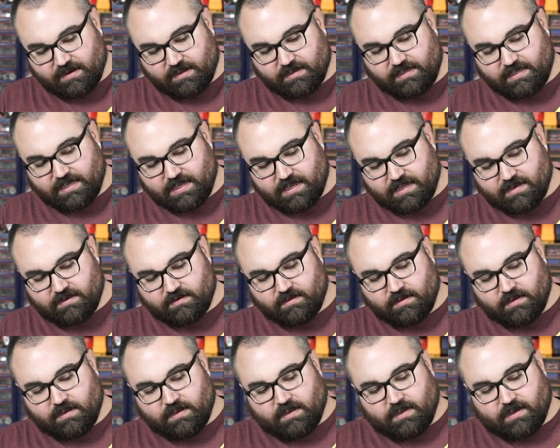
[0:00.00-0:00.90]

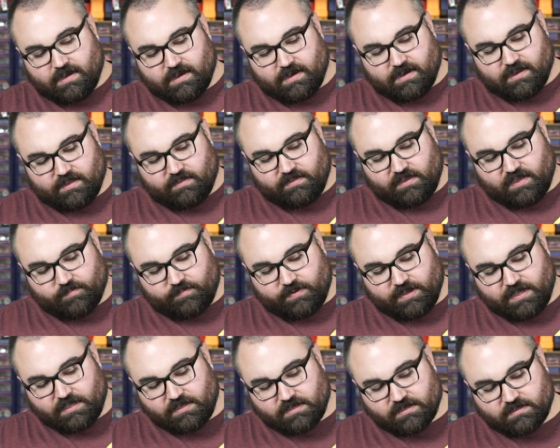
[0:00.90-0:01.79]
Again, the
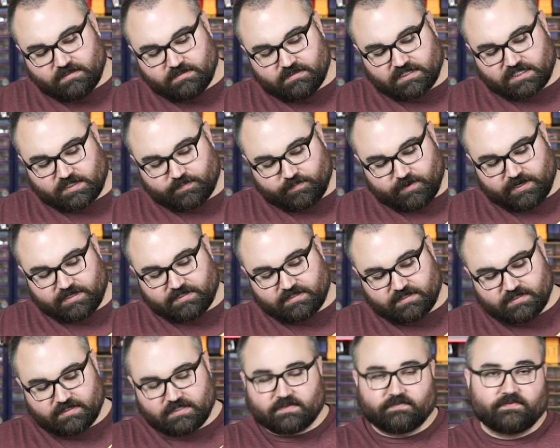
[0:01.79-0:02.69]
opinions
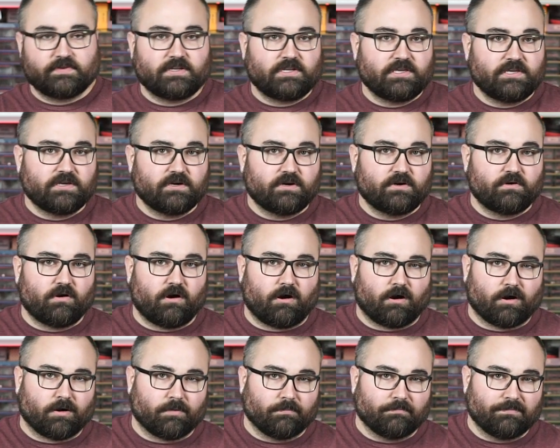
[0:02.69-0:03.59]
expressed in this video
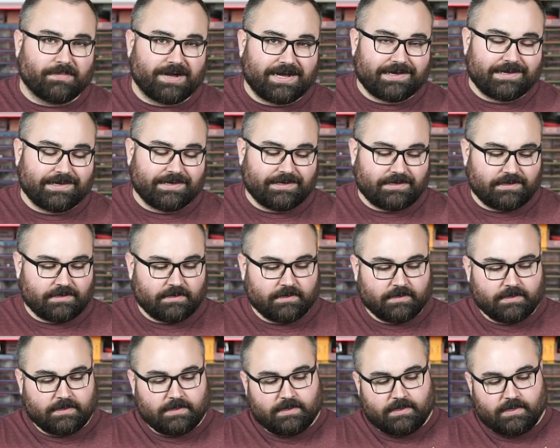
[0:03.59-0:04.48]
are mine
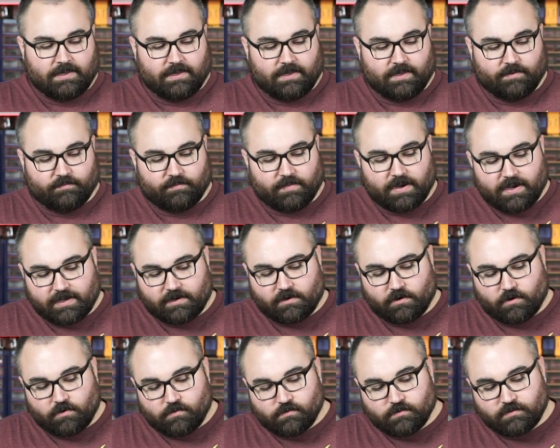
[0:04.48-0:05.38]
and mine
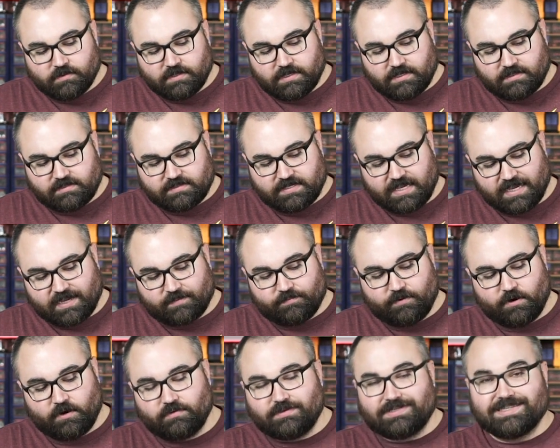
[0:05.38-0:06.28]
only.
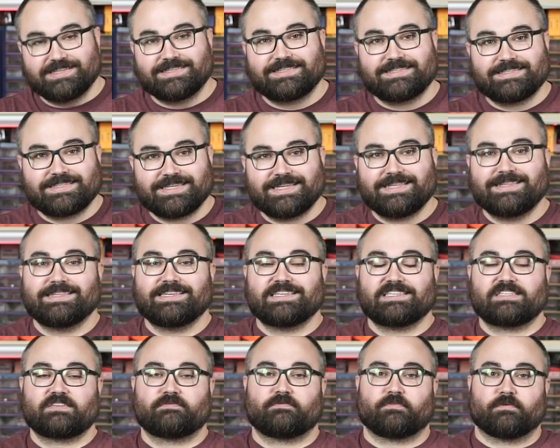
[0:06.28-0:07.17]
Teccpo did send
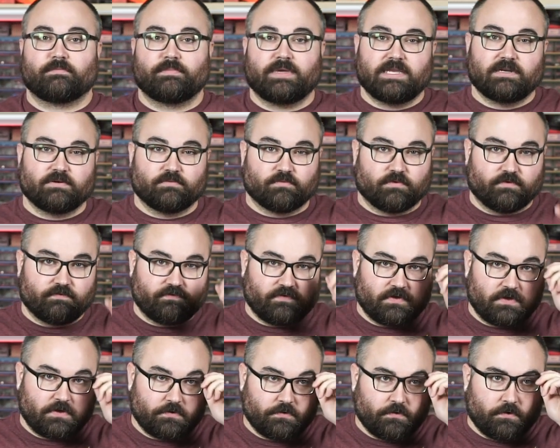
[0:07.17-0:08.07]
this for me to
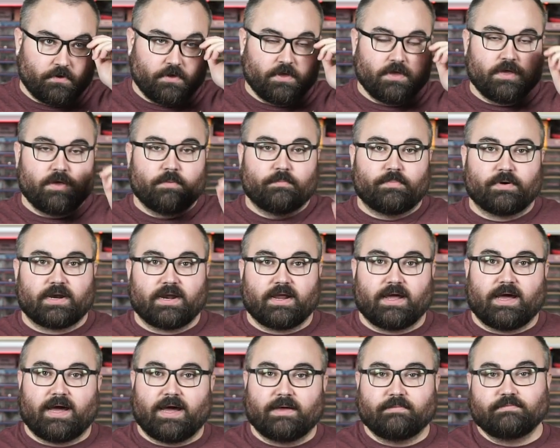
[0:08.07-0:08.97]
review,
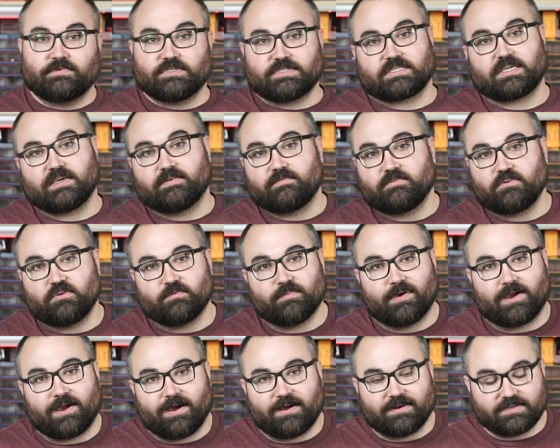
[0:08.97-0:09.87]
but I'm just giving you
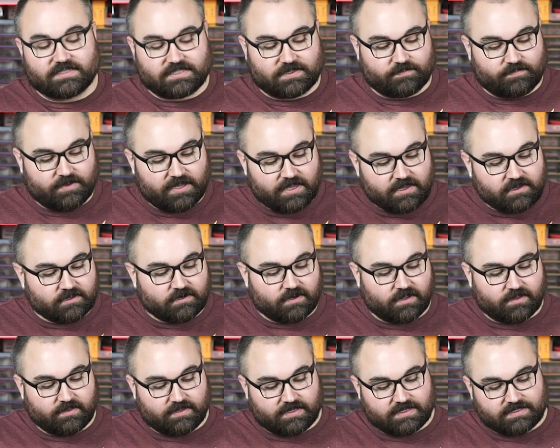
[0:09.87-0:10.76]
my honest opinion
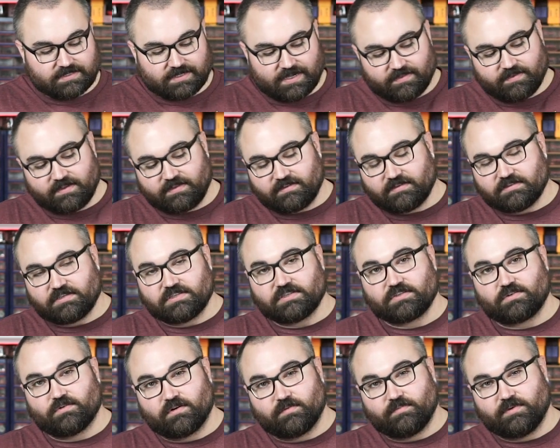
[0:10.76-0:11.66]
on this. I think this
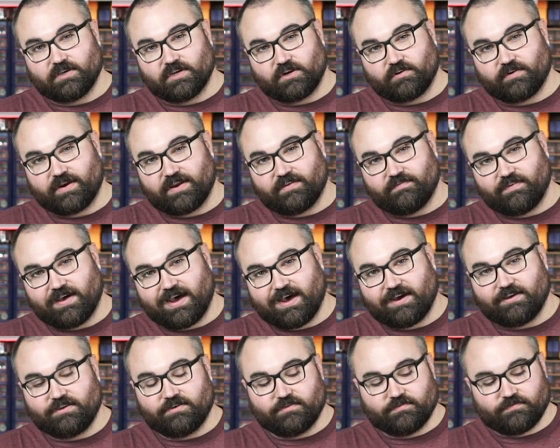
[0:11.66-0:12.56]
is going to be a great
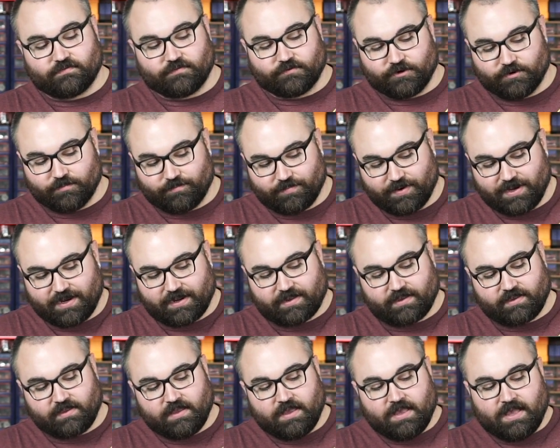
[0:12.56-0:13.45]
value for your
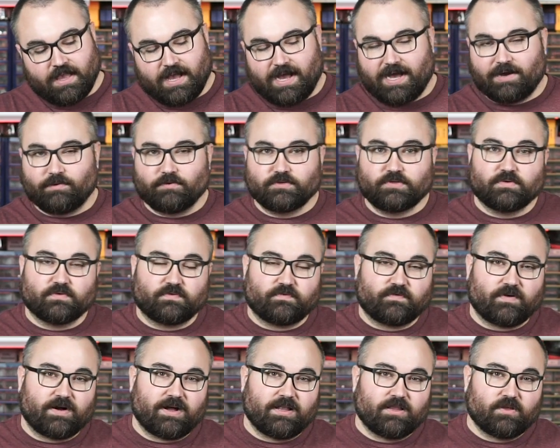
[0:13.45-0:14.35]
buck. I will do a
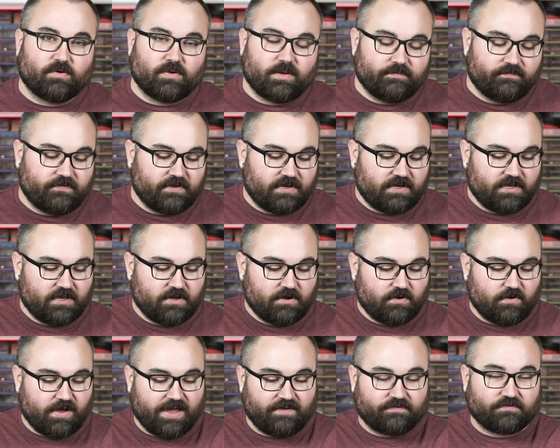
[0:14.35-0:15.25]
follow-up
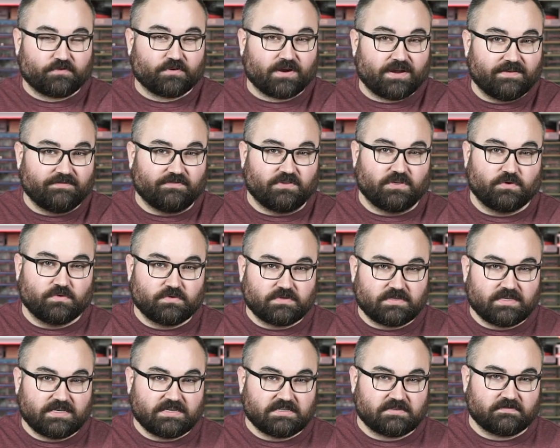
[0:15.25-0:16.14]
video after I've
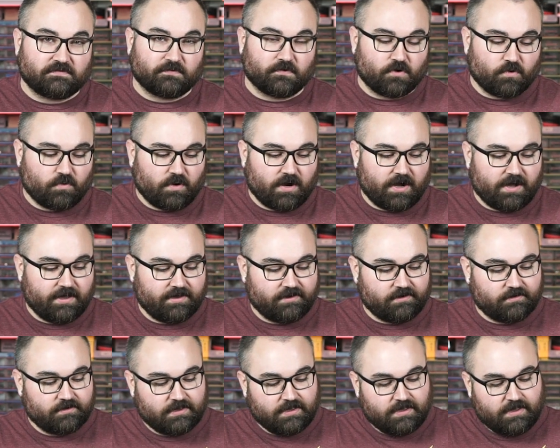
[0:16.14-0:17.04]
used this for a
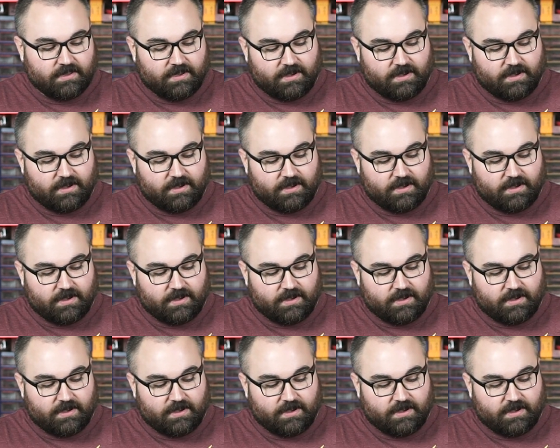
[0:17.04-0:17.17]
while.